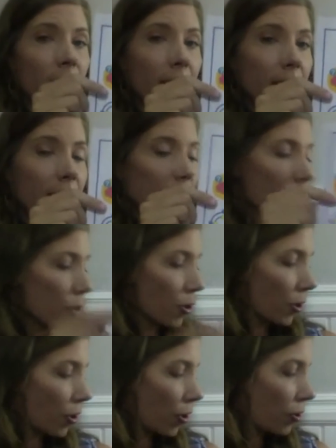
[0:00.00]
getting in the
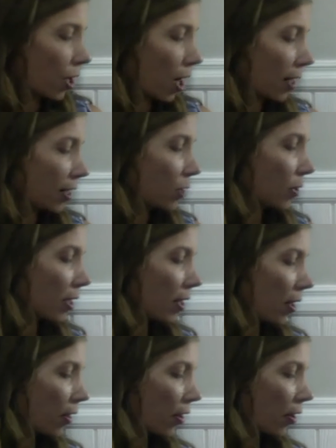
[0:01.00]
circle, talking to one
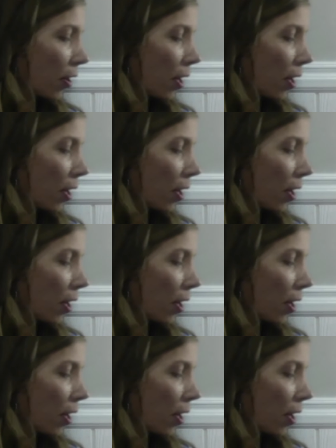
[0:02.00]
another.